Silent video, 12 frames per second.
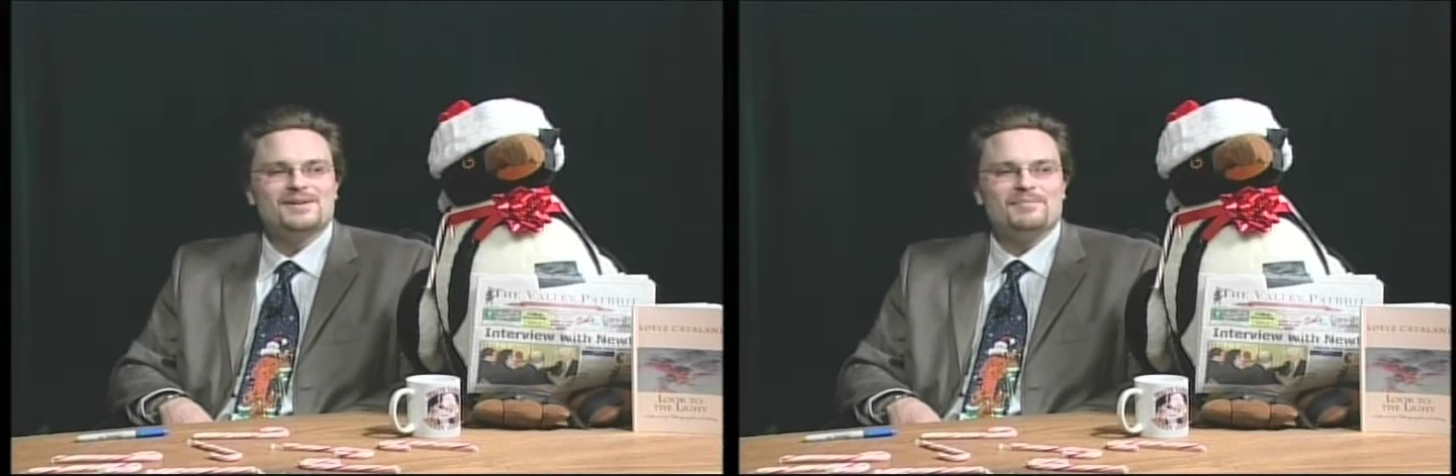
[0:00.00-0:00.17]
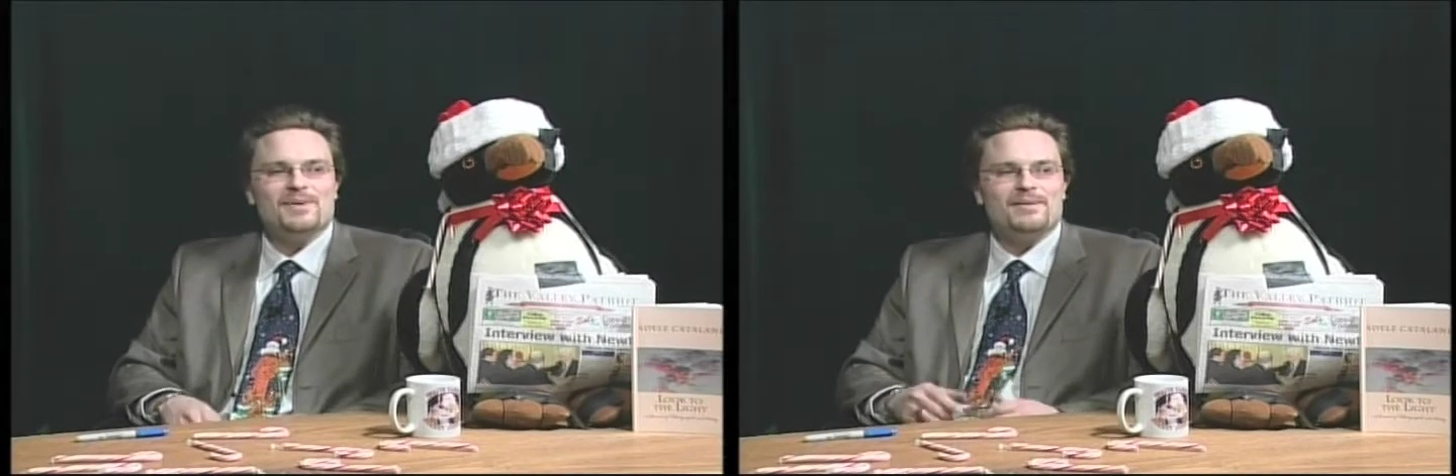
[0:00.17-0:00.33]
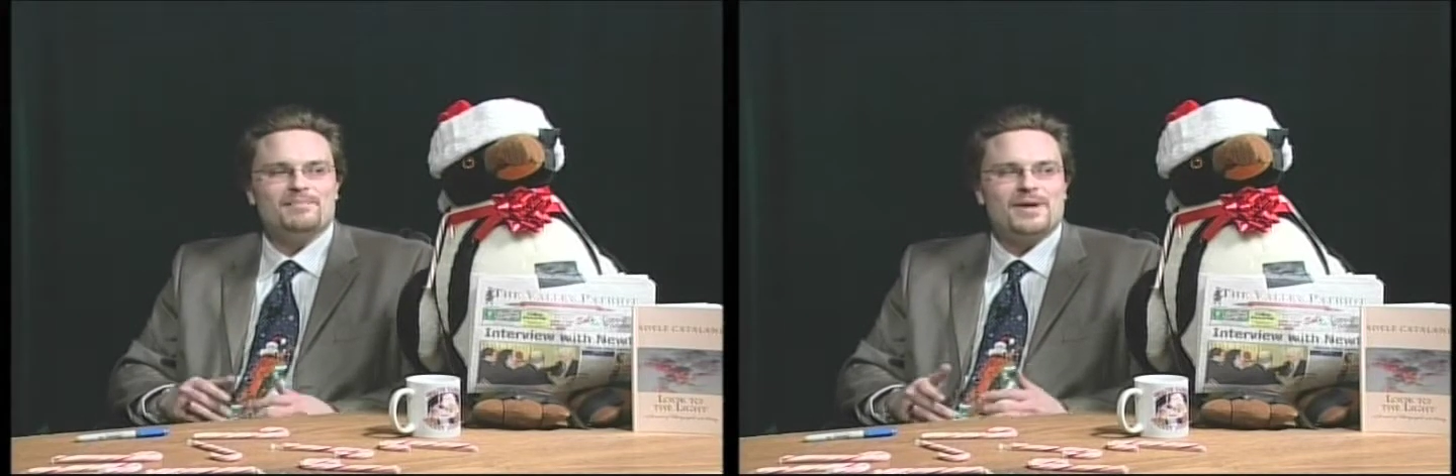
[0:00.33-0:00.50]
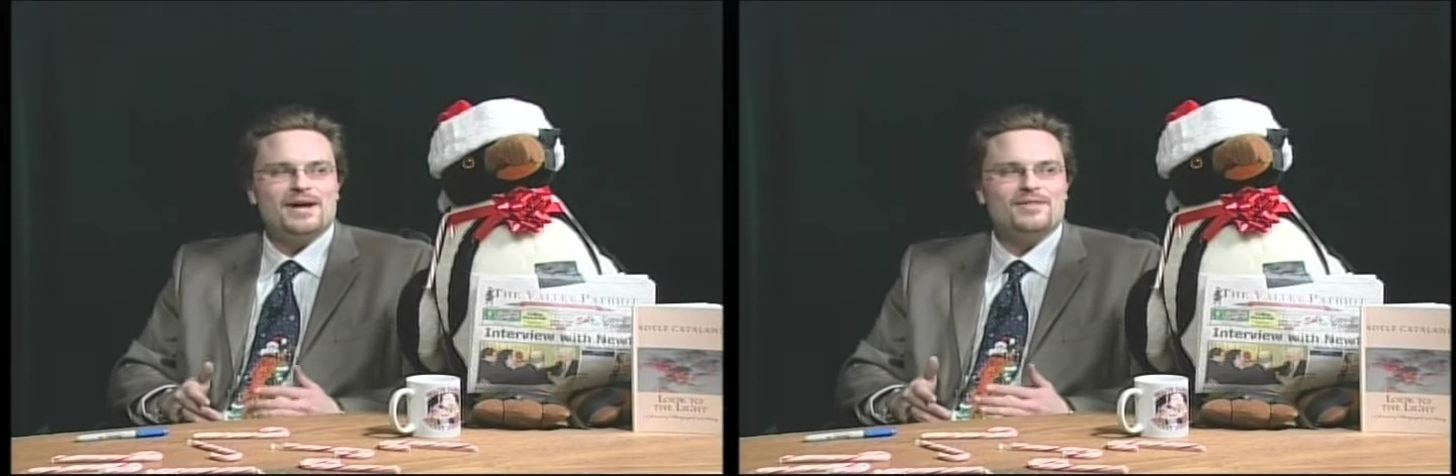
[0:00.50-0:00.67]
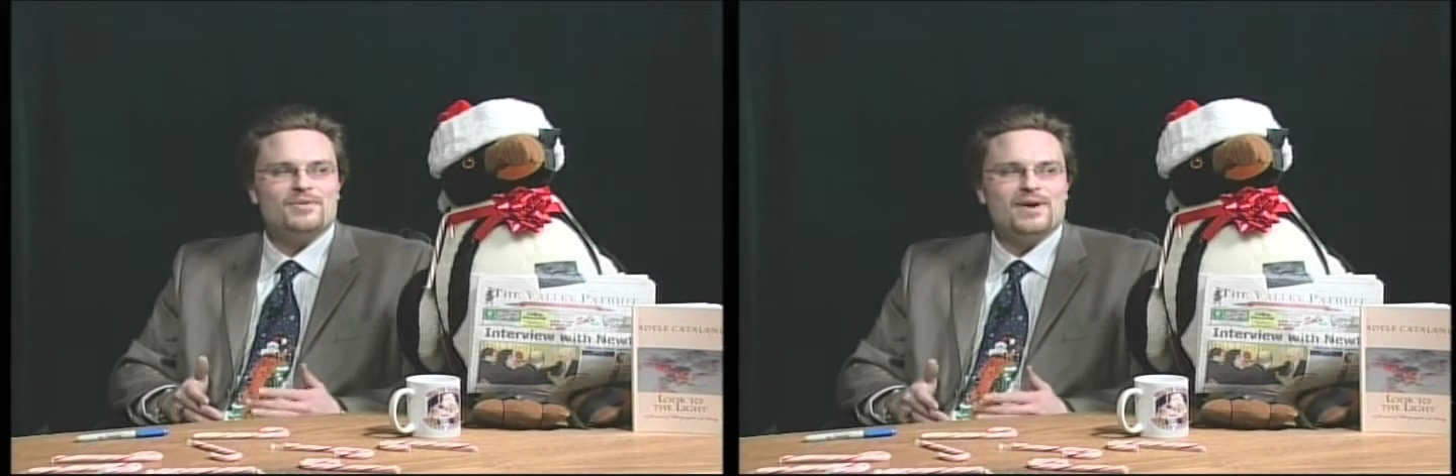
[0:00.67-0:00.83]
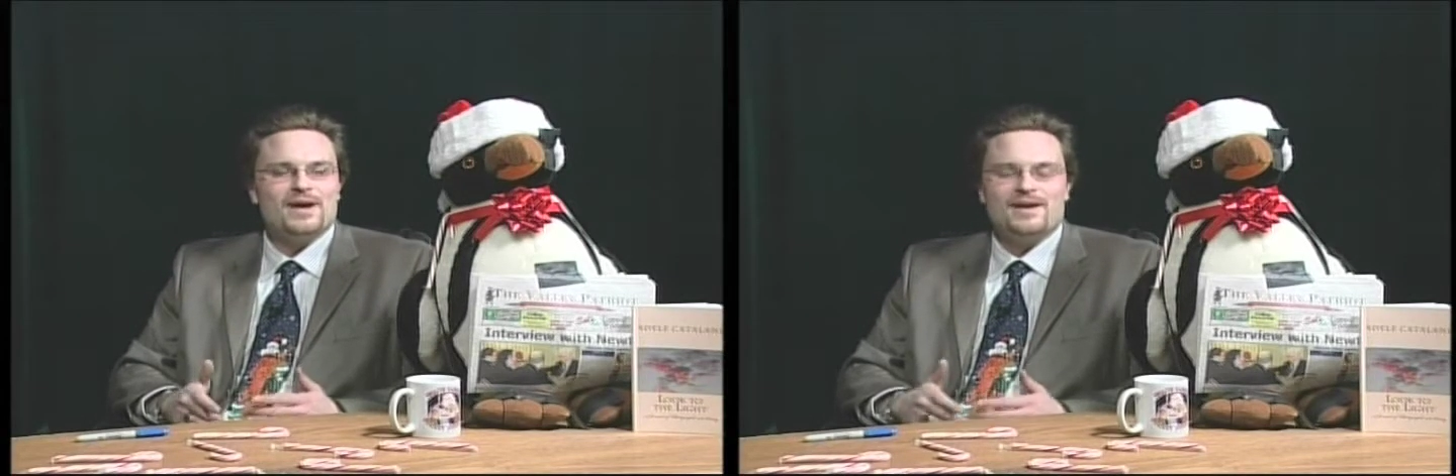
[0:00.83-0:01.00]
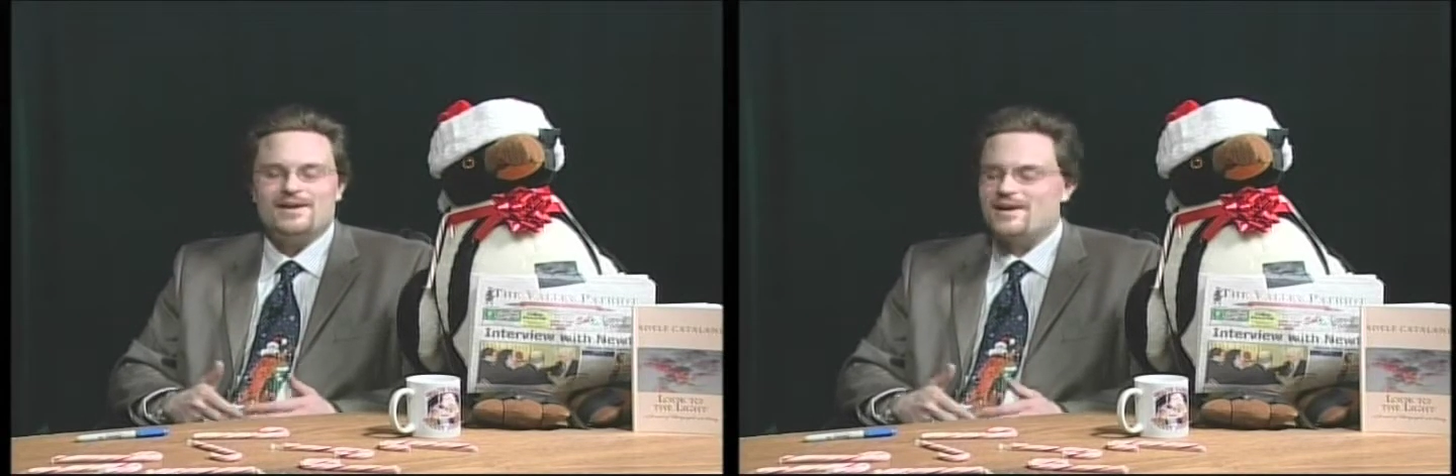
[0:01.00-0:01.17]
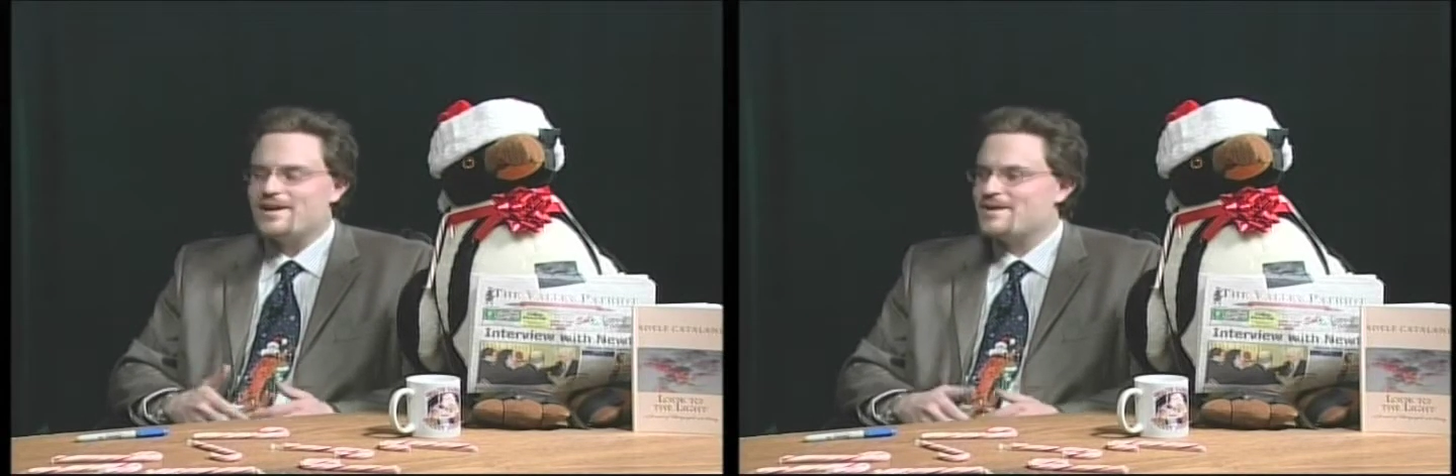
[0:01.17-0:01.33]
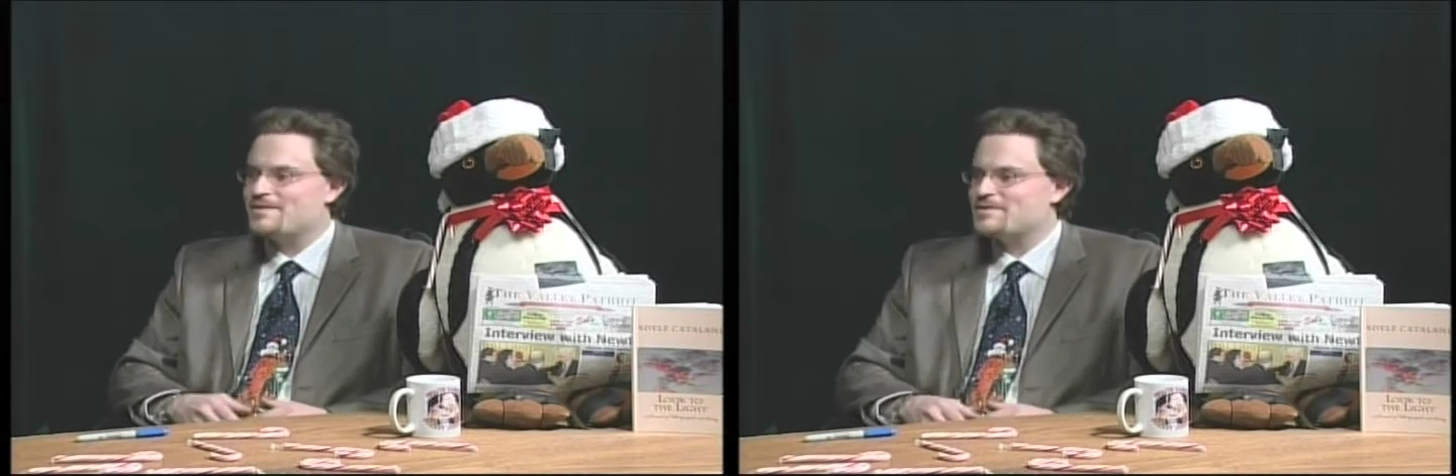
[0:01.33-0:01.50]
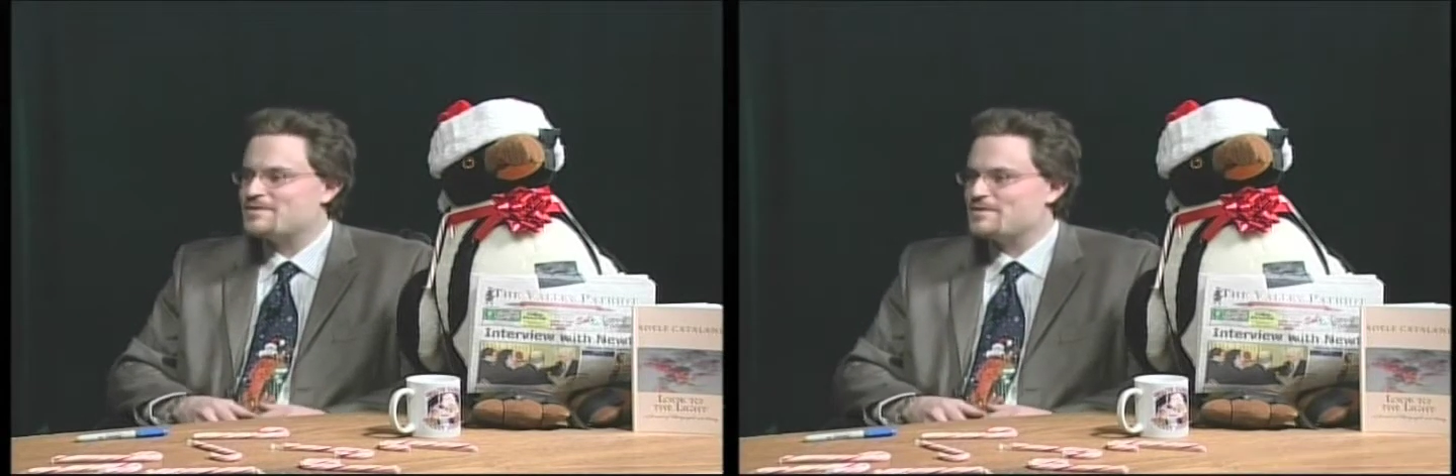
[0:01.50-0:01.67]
But by the way, I